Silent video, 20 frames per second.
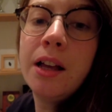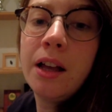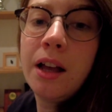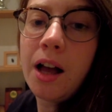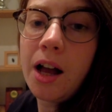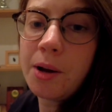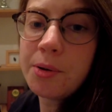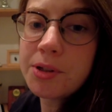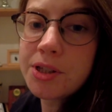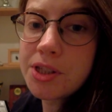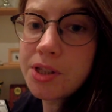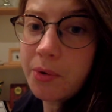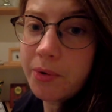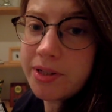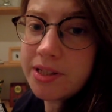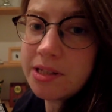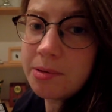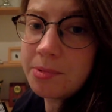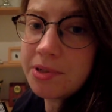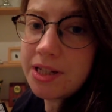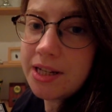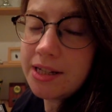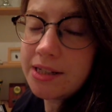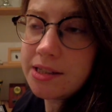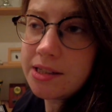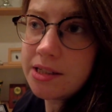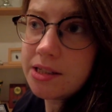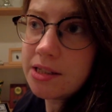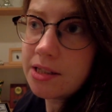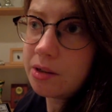I was so
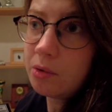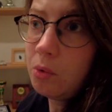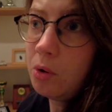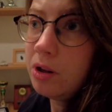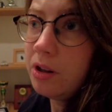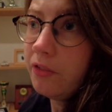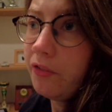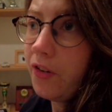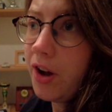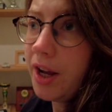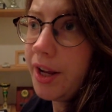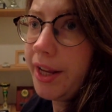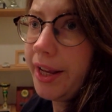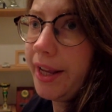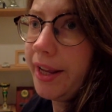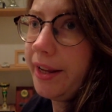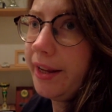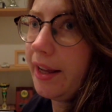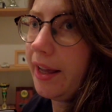intimidated in qualifying